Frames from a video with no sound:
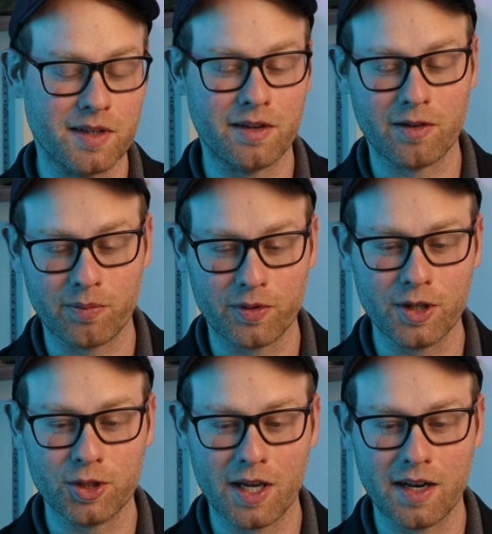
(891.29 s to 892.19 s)
is
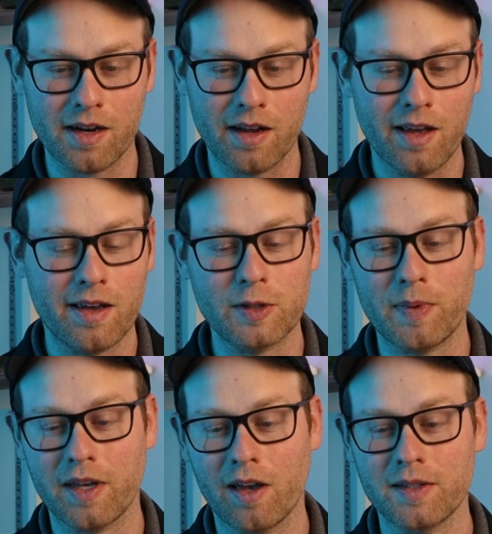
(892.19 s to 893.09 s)
underappreciated is
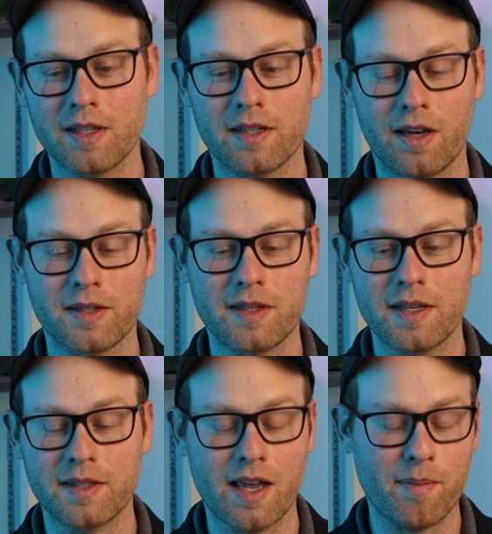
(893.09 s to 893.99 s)
because it does the
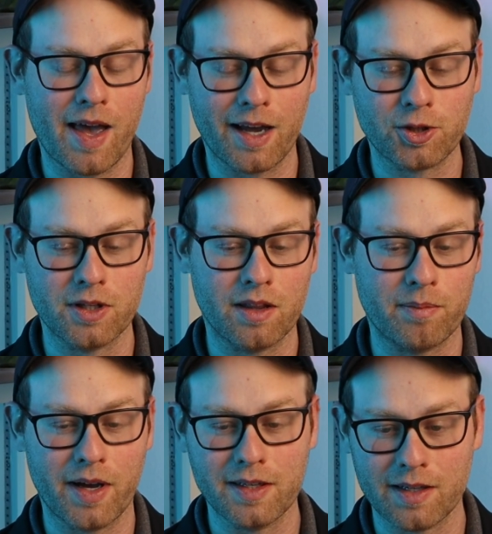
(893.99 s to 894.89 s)
same action that the
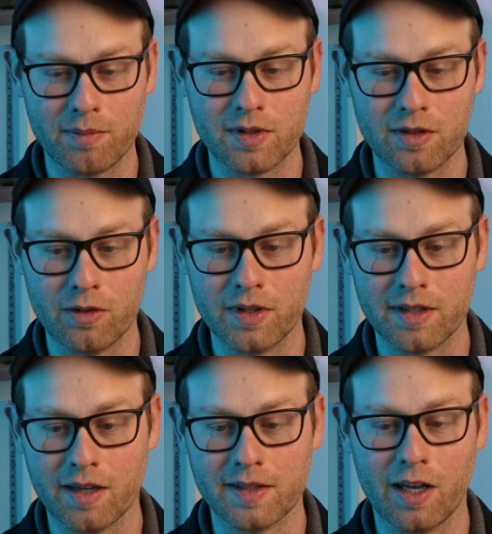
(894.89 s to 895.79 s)
biceps do. It
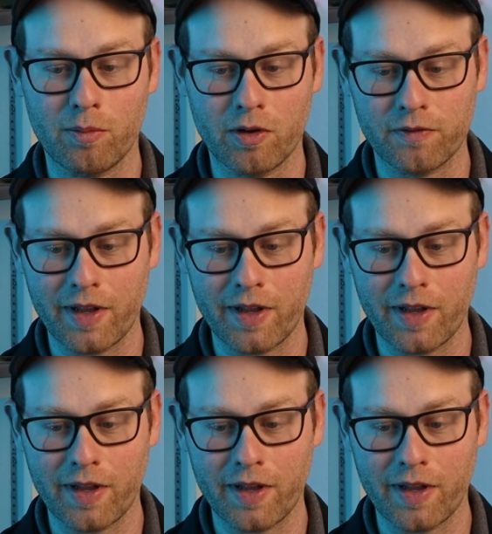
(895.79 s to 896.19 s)
does elbow